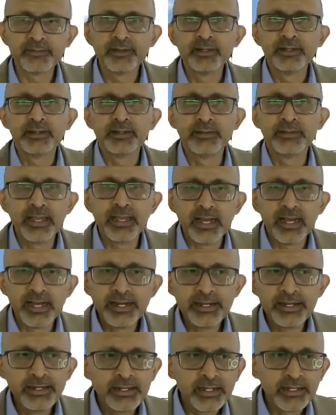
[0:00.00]
The
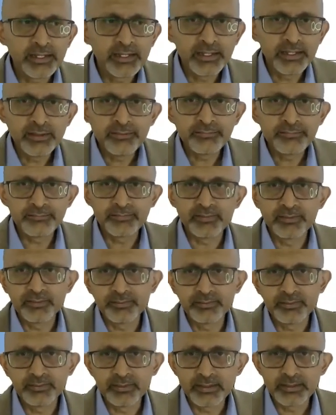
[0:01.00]
idea is,
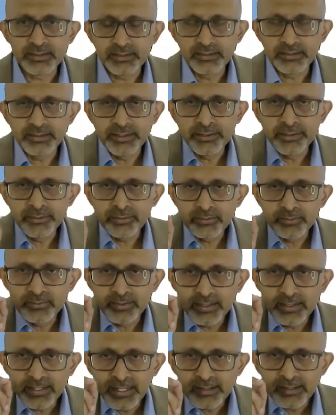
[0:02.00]
you know, the
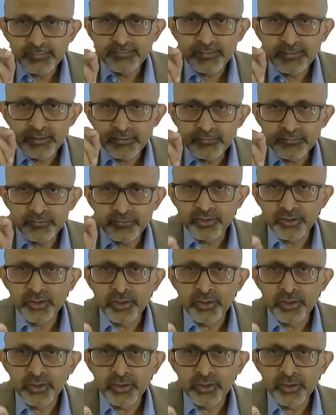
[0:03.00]
cancer is cured,